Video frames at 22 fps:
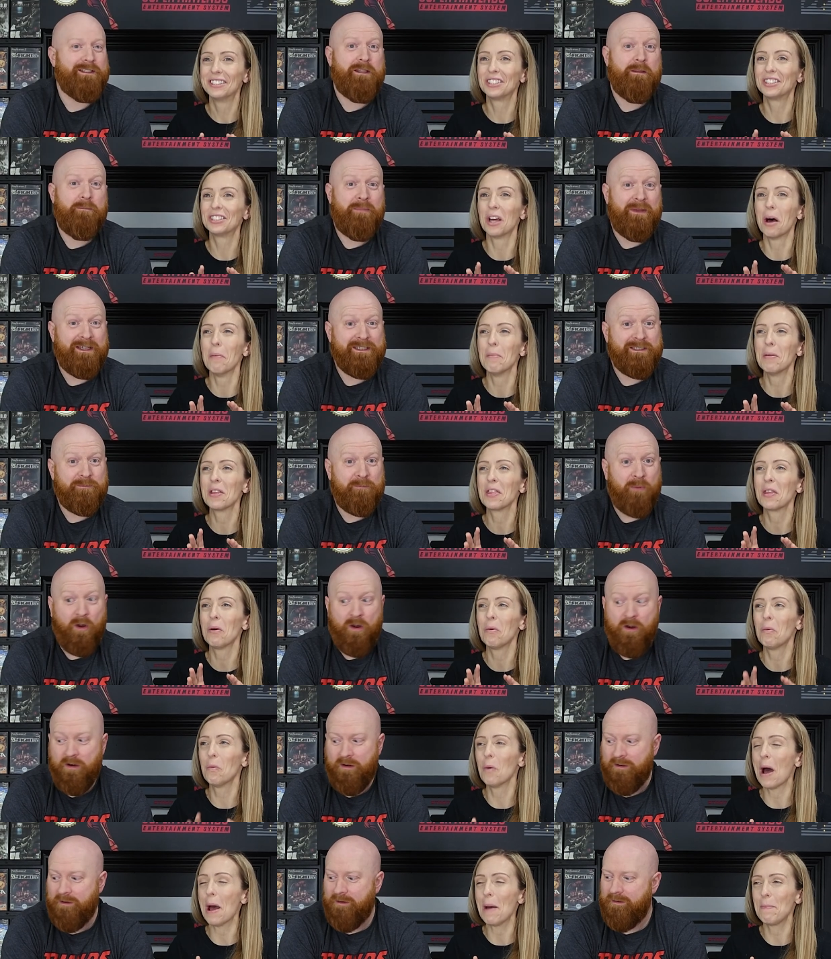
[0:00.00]
Speaker 1: is the Some best of part.
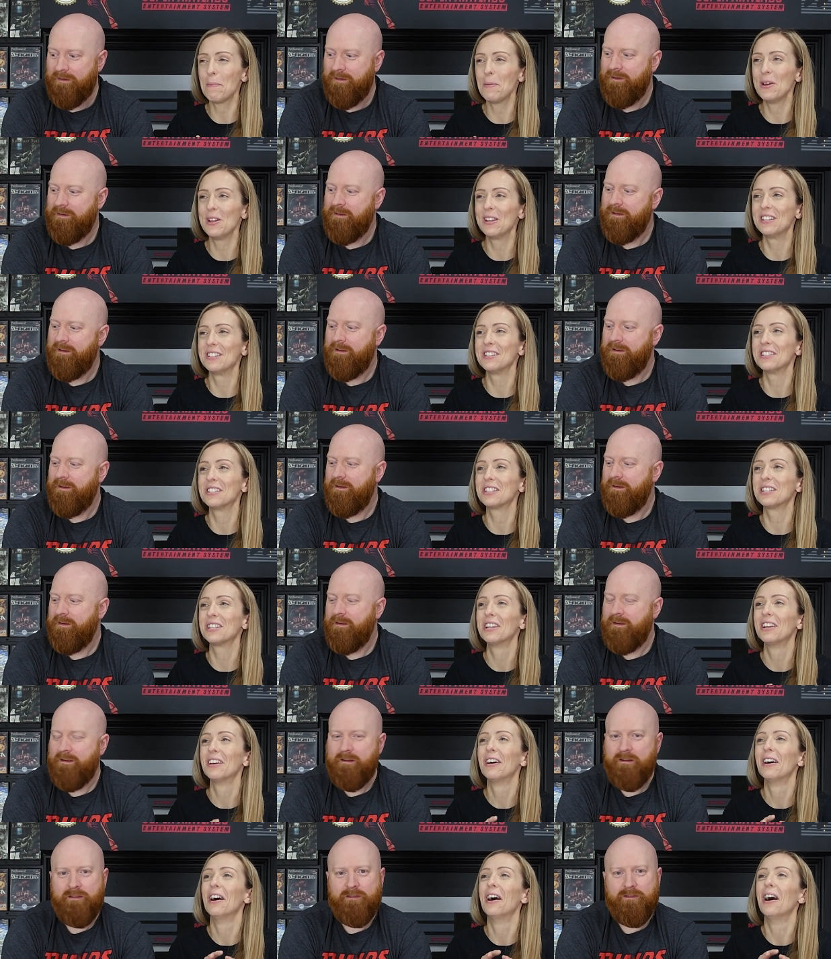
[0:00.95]
the weapons
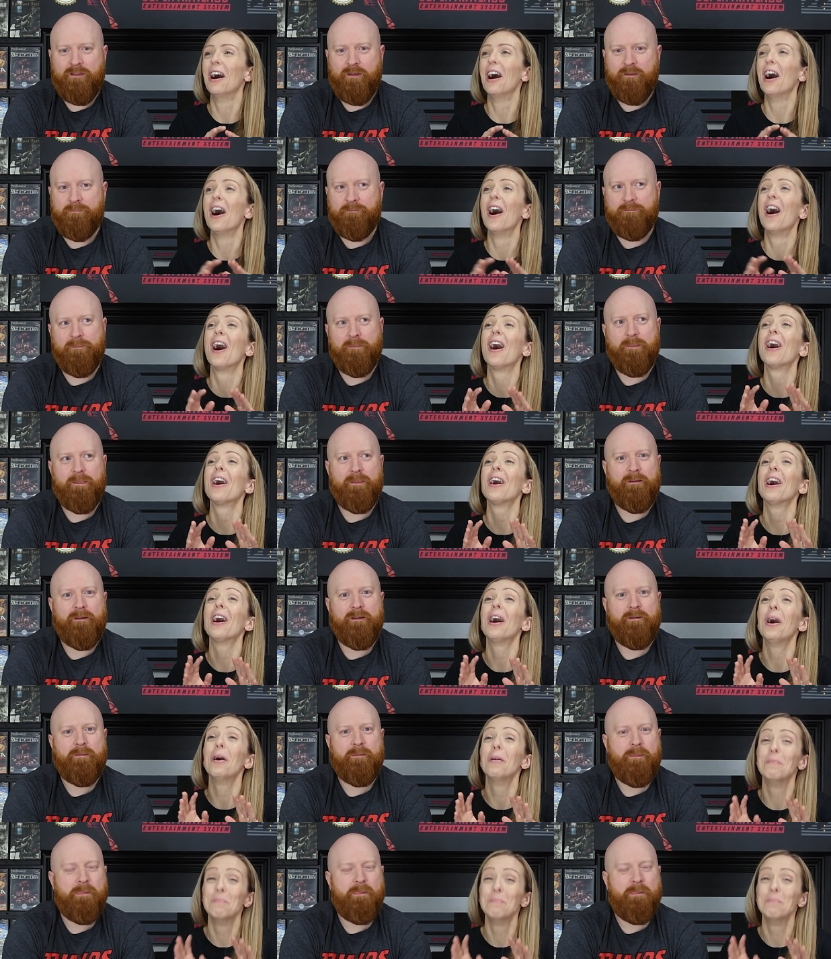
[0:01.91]
the, are